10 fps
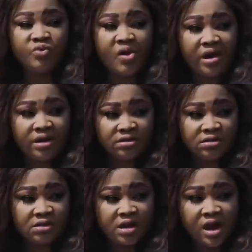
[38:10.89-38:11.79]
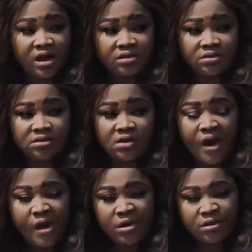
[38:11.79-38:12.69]
my name is Ezebilo,
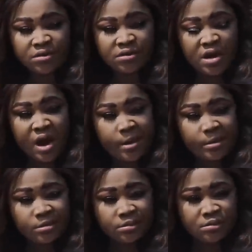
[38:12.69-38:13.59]
and I must